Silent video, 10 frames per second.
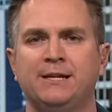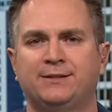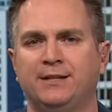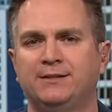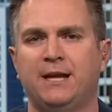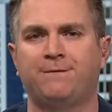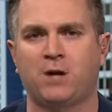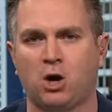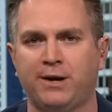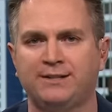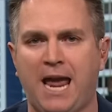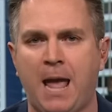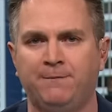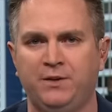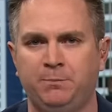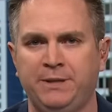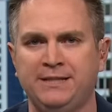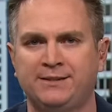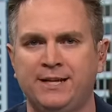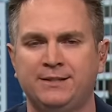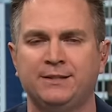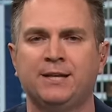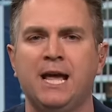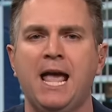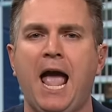since Steph Curry's MVP seasons.